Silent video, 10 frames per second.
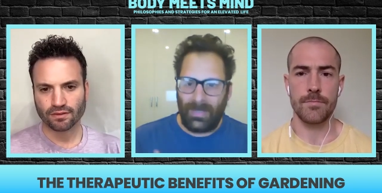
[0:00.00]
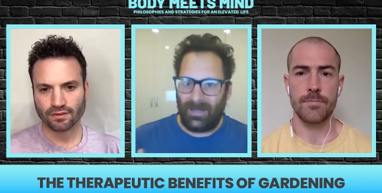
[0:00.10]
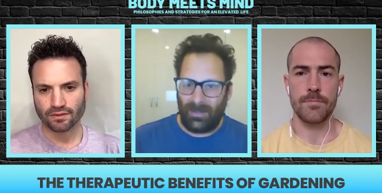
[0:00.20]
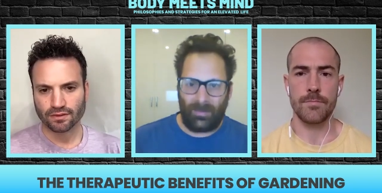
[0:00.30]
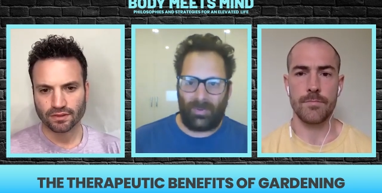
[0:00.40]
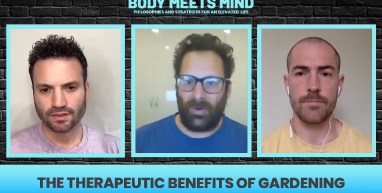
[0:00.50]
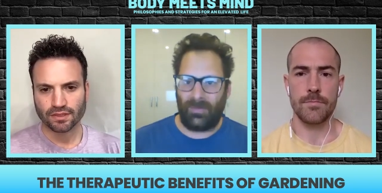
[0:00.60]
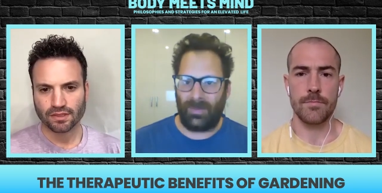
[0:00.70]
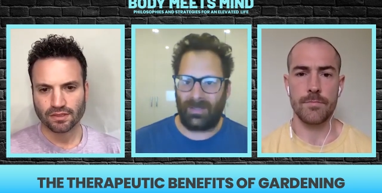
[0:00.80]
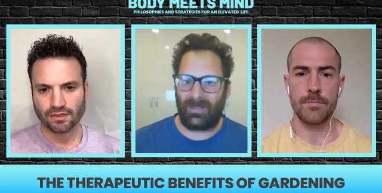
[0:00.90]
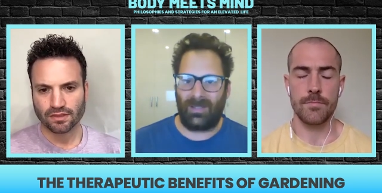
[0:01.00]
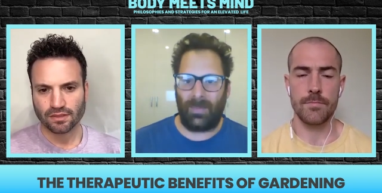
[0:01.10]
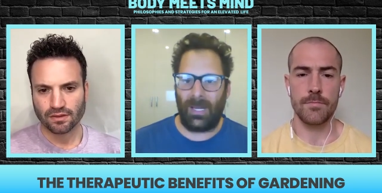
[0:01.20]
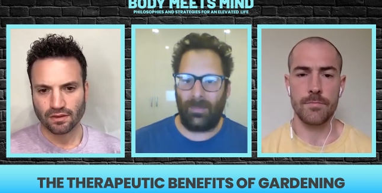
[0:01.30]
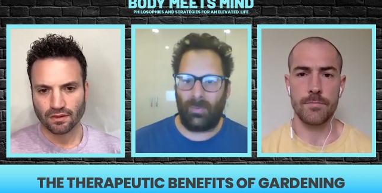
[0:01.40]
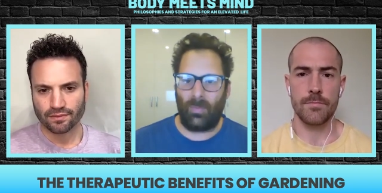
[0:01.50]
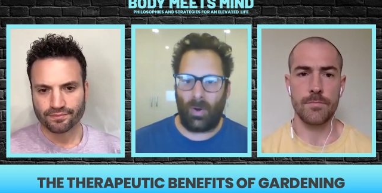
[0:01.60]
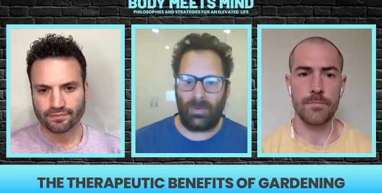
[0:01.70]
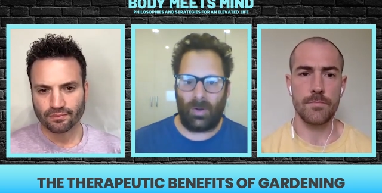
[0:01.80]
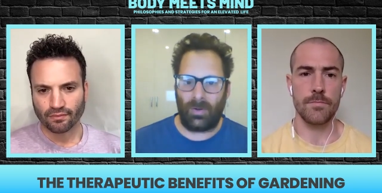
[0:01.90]
Speaker 1: be the improvements that people
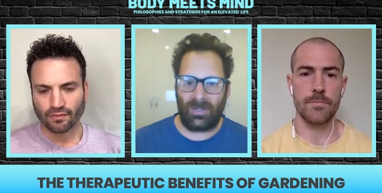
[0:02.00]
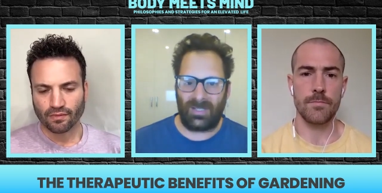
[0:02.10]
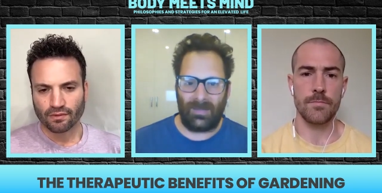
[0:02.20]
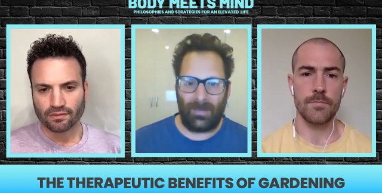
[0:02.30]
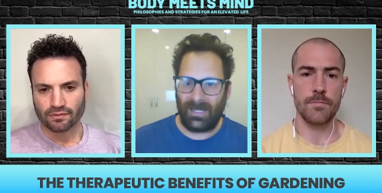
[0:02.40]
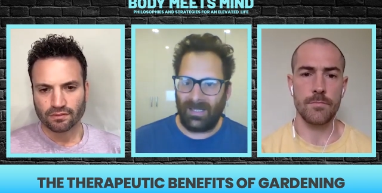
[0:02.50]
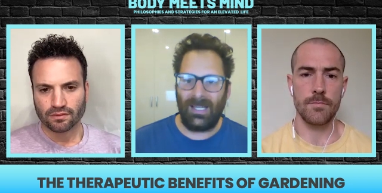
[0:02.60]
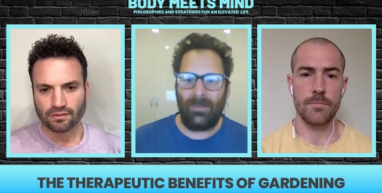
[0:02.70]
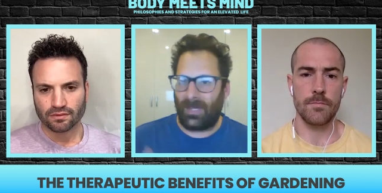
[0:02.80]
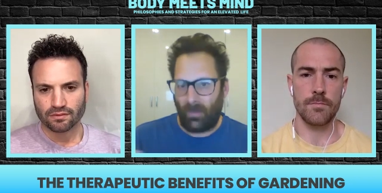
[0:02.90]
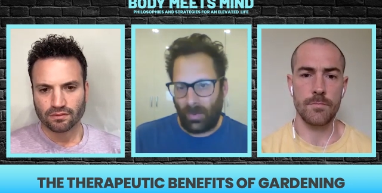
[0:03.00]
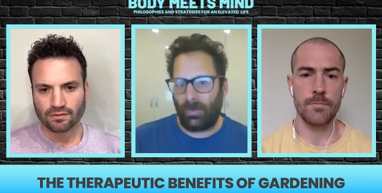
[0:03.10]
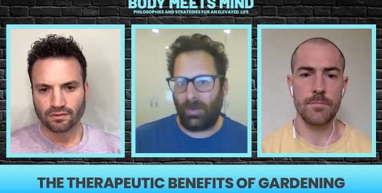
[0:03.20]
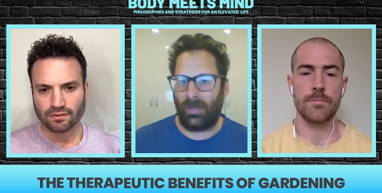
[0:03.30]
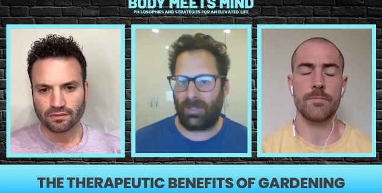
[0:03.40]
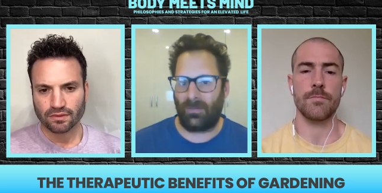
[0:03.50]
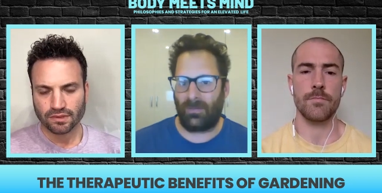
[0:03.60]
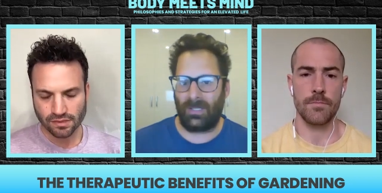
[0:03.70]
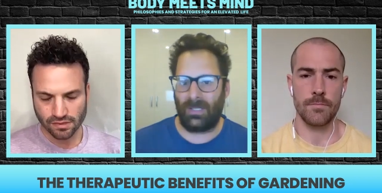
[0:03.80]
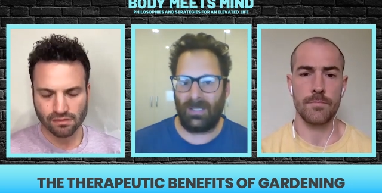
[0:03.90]
won't notice immediately but they will notice
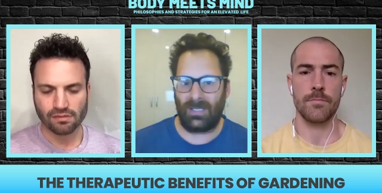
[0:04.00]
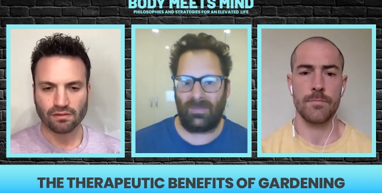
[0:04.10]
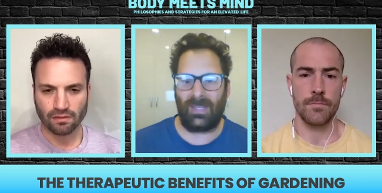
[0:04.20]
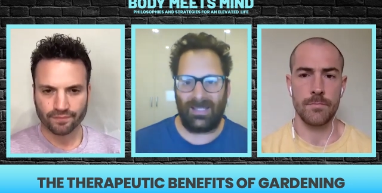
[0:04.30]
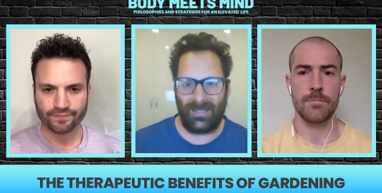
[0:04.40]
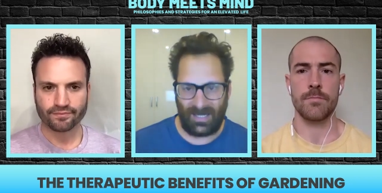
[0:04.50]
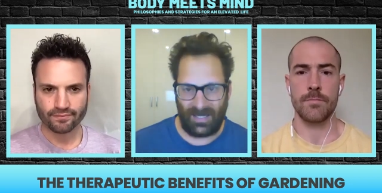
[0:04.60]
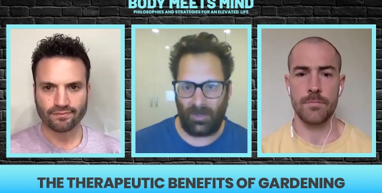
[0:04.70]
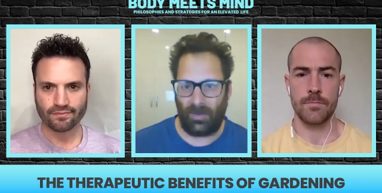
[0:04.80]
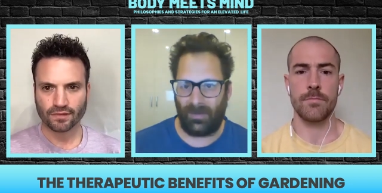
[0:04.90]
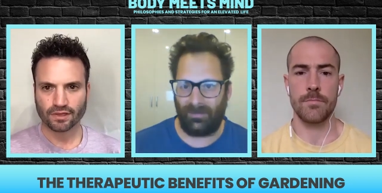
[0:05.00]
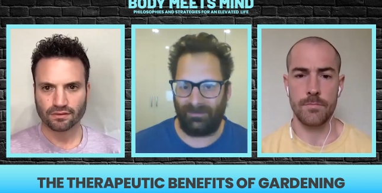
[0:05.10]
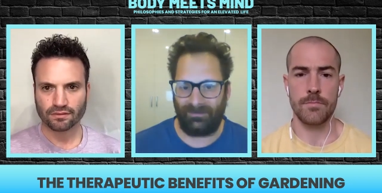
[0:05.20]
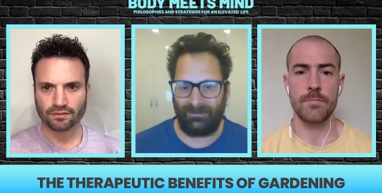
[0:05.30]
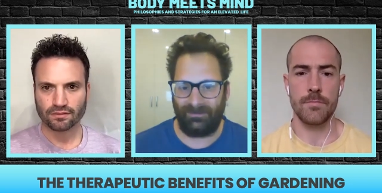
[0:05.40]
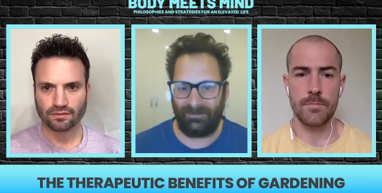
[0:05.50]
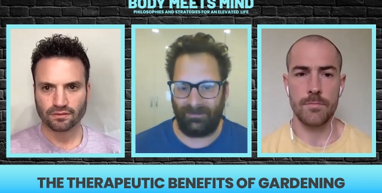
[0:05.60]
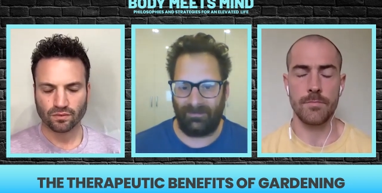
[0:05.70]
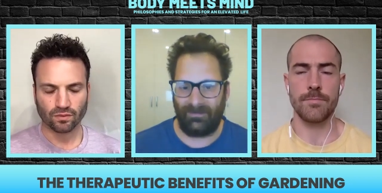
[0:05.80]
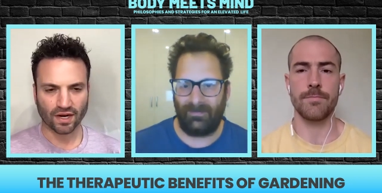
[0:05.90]
over years if they continue it
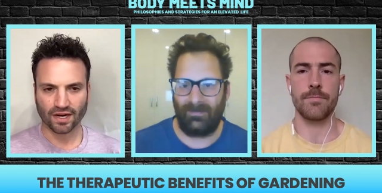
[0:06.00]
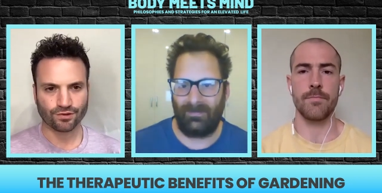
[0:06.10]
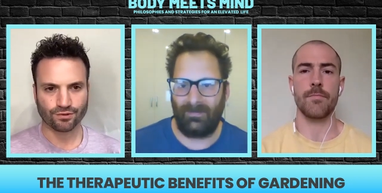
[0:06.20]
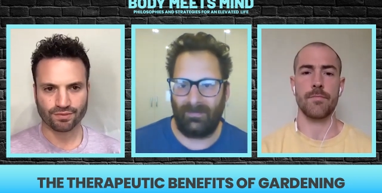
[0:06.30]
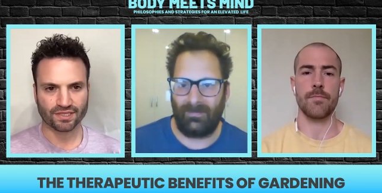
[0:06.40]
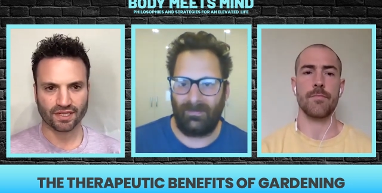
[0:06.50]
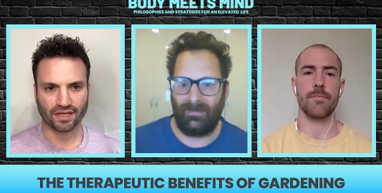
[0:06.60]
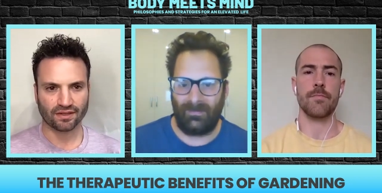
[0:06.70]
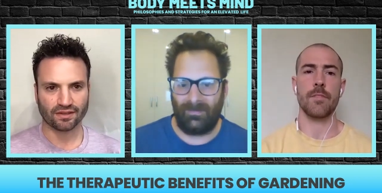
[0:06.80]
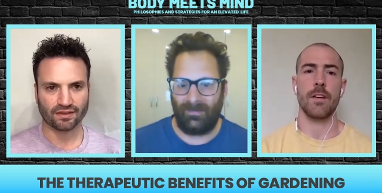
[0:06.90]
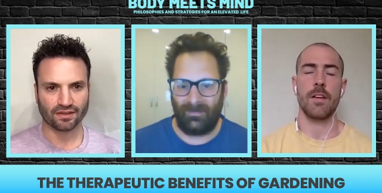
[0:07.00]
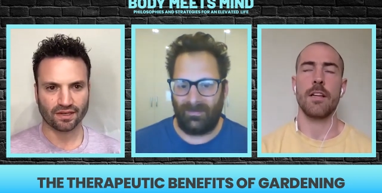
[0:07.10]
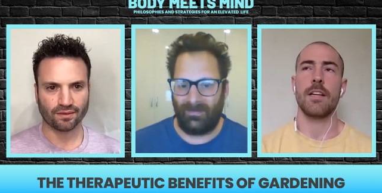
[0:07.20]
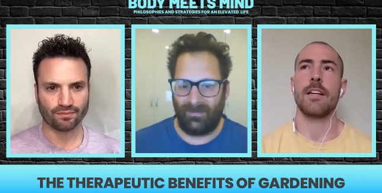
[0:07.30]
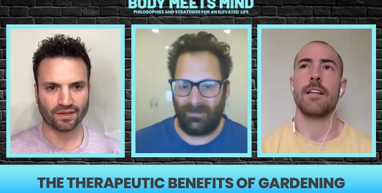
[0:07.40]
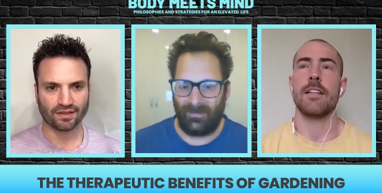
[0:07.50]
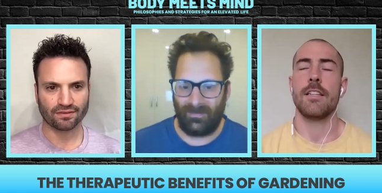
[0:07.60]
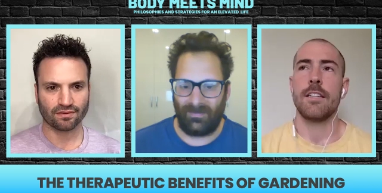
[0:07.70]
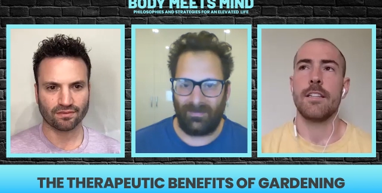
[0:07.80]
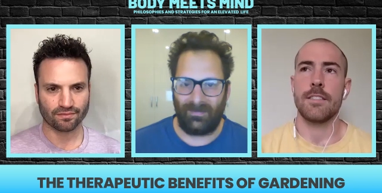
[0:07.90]
Speaker 2: hmm. 100 yeah
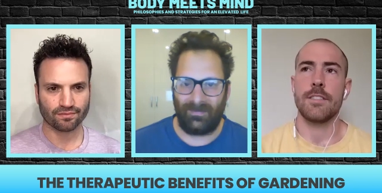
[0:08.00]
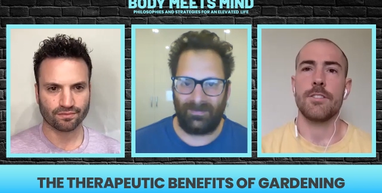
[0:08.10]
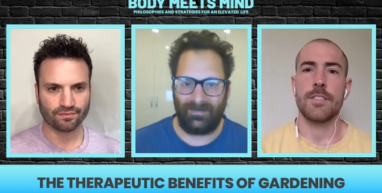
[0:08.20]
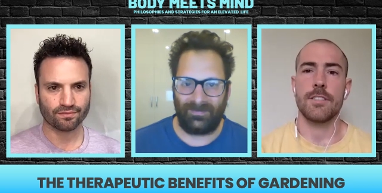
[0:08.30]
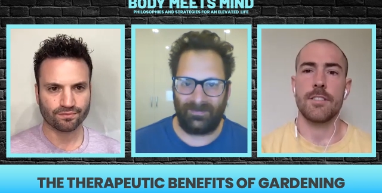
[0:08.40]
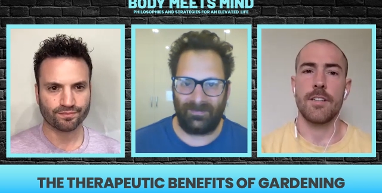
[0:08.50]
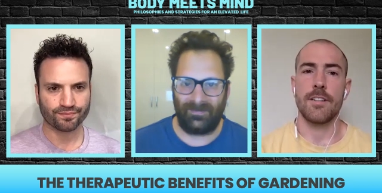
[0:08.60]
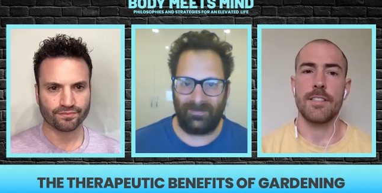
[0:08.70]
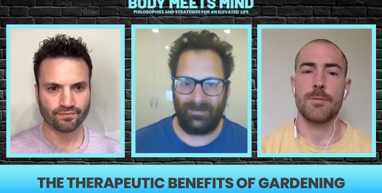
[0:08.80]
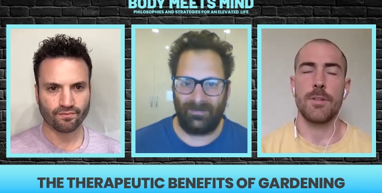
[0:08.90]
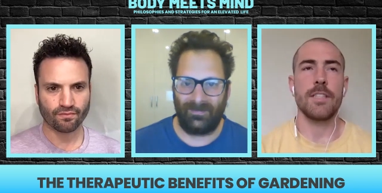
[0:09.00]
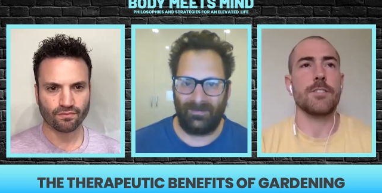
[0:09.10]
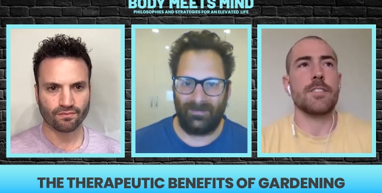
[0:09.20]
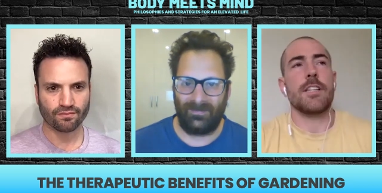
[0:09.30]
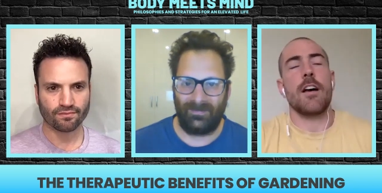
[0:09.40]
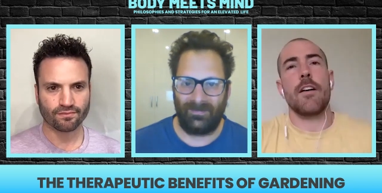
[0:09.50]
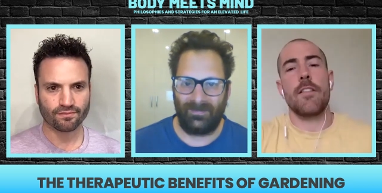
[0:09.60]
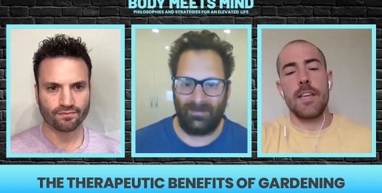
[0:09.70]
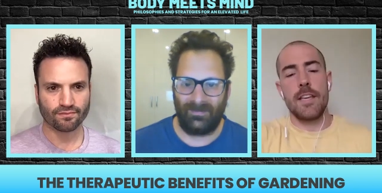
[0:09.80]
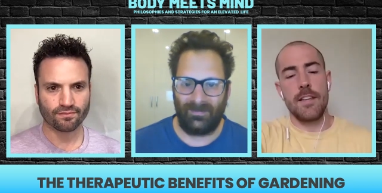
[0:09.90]
fair it's interesting, isn't it? It's really interesting So
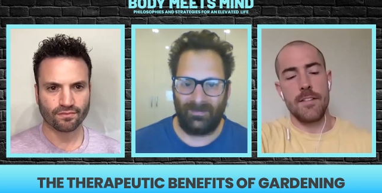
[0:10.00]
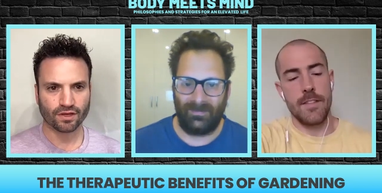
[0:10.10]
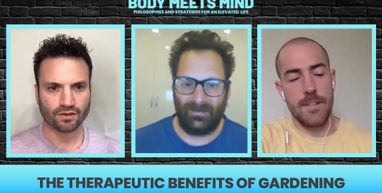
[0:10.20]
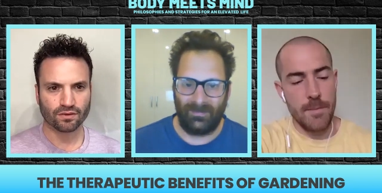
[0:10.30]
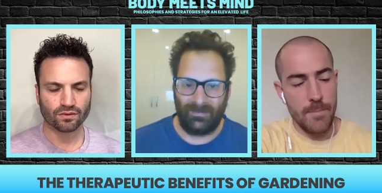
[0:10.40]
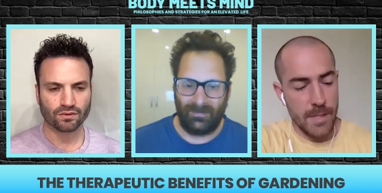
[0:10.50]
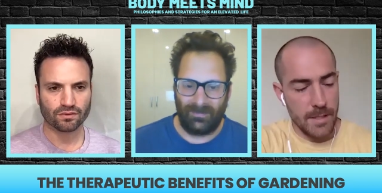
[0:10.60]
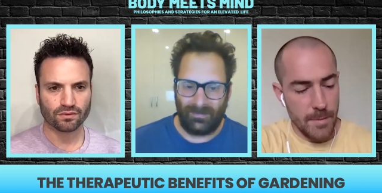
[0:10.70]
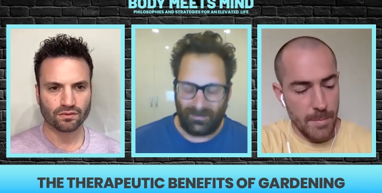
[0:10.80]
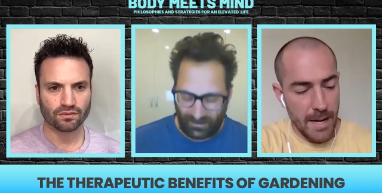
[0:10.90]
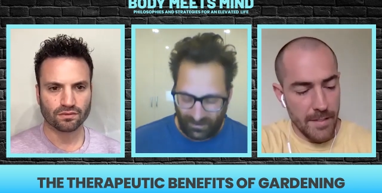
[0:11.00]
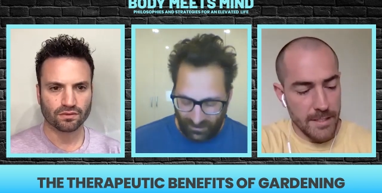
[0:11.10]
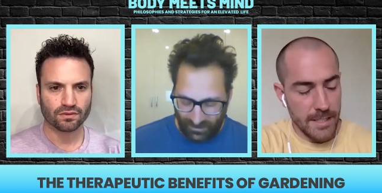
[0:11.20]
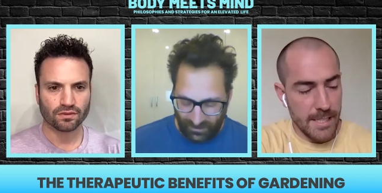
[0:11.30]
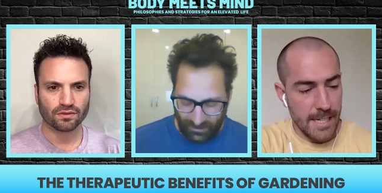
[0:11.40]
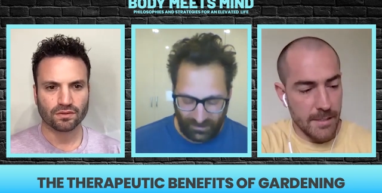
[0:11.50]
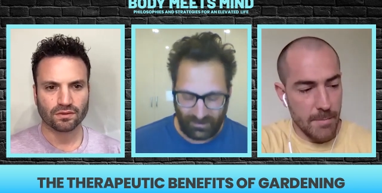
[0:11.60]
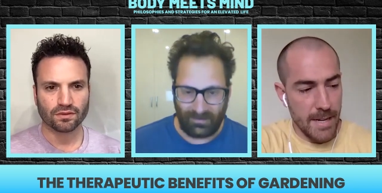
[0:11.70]
The the, the, the part that sticks out